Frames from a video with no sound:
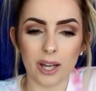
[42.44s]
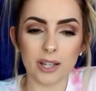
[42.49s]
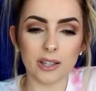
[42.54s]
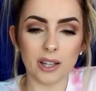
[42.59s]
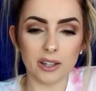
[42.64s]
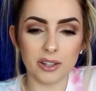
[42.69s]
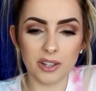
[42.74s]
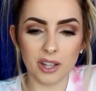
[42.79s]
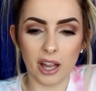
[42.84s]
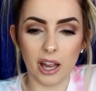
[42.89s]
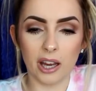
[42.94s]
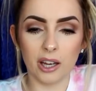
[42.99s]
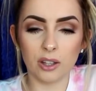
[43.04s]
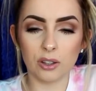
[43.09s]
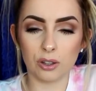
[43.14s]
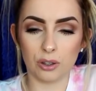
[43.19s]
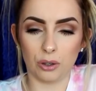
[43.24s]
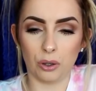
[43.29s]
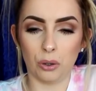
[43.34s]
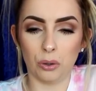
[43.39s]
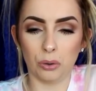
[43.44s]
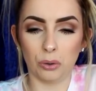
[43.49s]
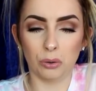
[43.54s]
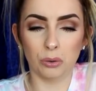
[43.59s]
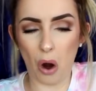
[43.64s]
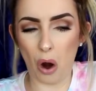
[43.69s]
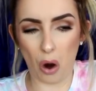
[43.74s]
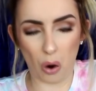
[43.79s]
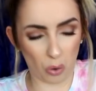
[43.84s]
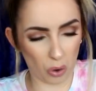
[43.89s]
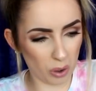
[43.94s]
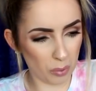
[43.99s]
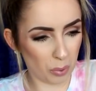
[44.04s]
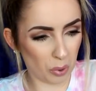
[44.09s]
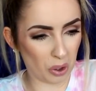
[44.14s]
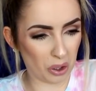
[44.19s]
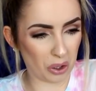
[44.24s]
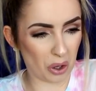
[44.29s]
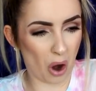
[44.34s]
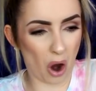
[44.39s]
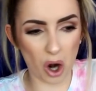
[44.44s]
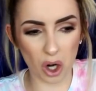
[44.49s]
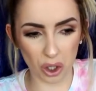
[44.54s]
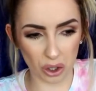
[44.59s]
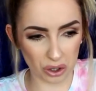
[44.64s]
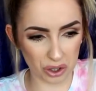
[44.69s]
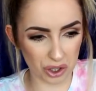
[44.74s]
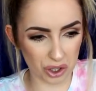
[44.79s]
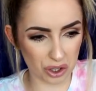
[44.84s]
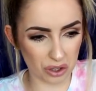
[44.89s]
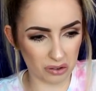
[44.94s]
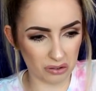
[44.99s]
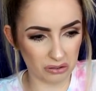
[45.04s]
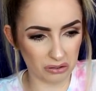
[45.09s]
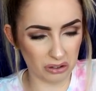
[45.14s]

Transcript: is that saying so horrible and harsh?